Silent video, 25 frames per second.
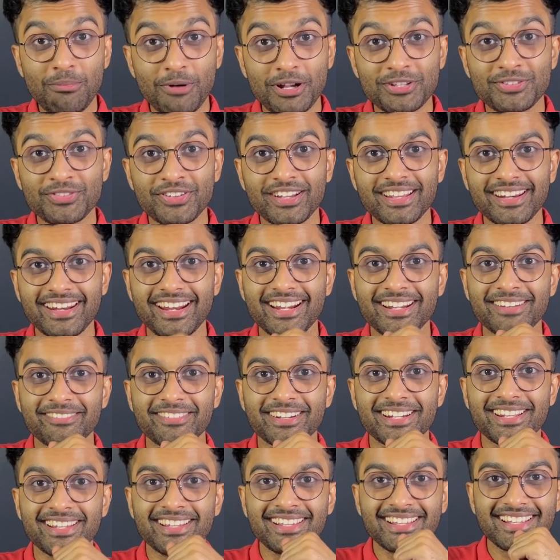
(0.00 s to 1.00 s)
points for
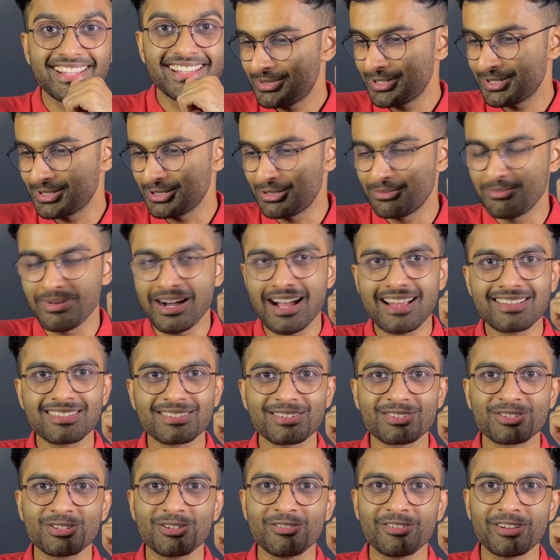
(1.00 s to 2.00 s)
creativity, but no, Mars
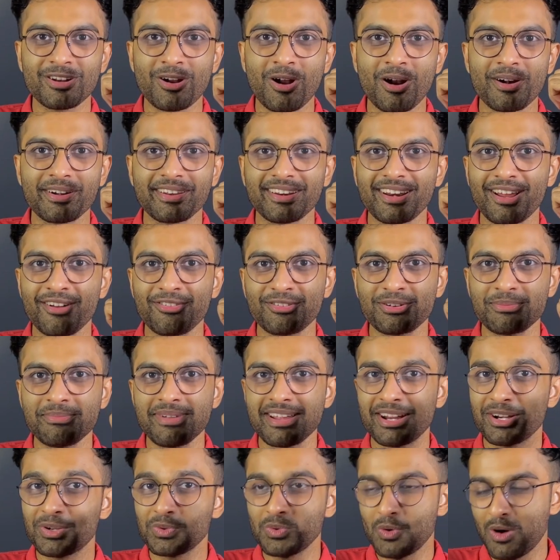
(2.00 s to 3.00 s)
is nowhere hot enough to
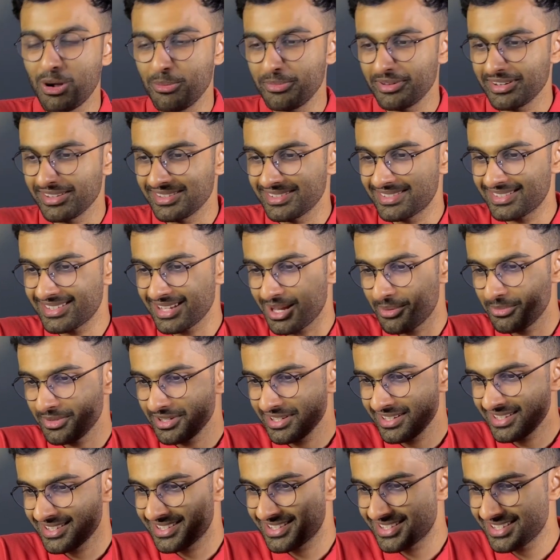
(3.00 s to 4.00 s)
make it warmer in
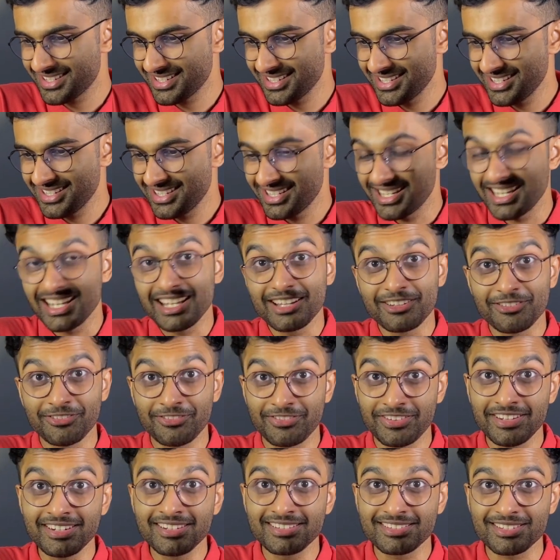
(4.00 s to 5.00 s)
summers.
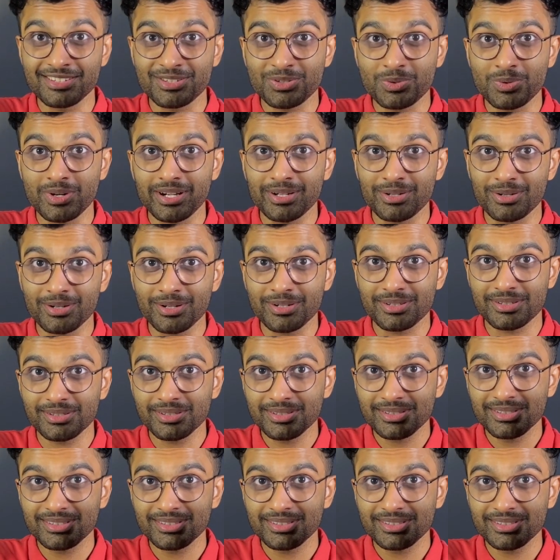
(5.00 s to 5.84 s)
Venus is quite hot though.